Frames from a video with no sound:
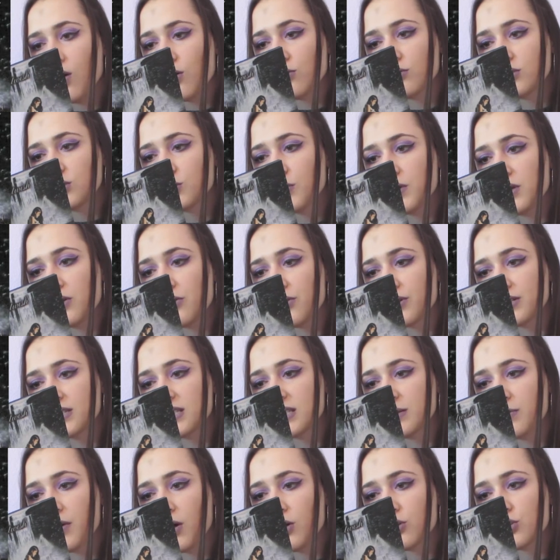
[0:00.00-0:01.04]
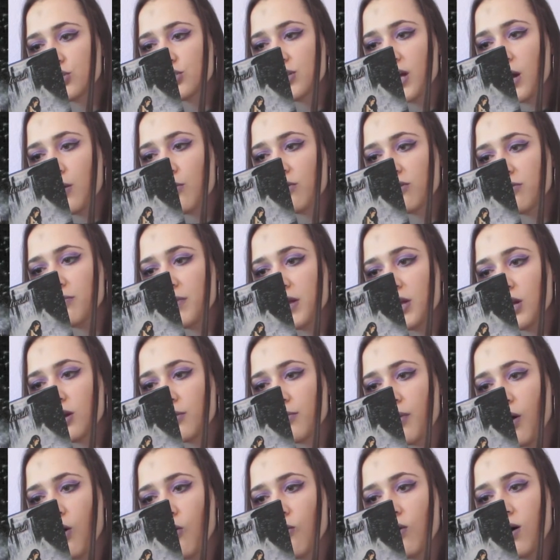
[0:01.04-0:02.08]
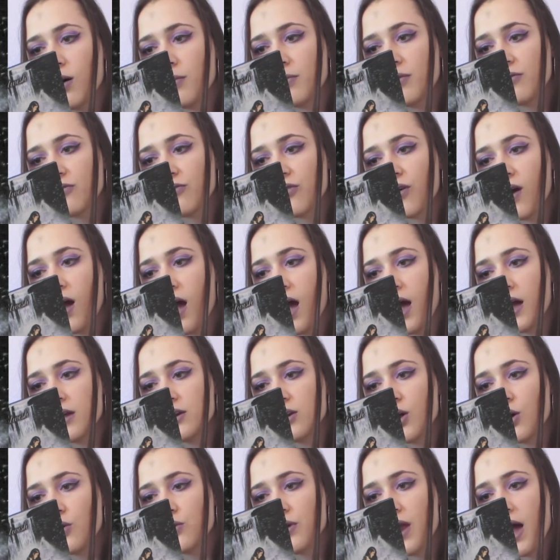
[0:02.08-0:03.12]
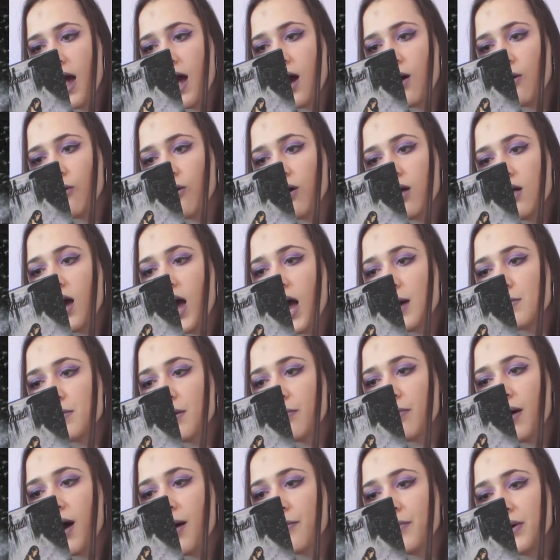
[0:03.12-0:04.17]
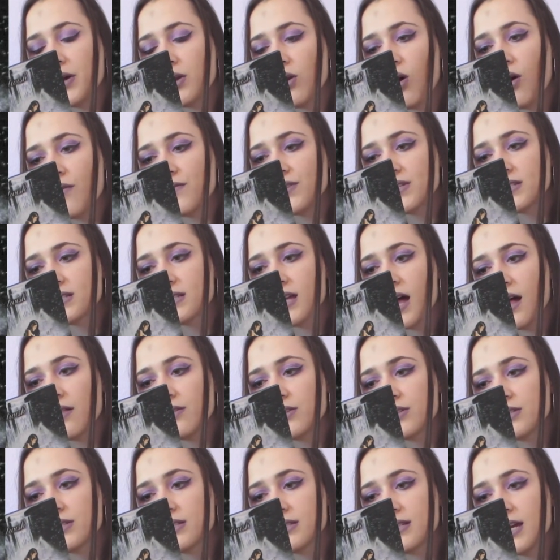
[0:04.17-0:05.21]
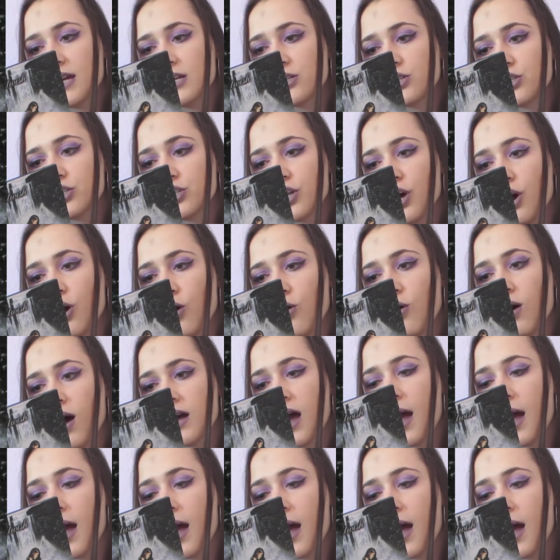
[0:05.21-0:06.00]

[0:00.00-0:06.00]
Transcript: Oh sweet Christabel, share with me your poem, for I know now I'm a puppet on the silent stage show.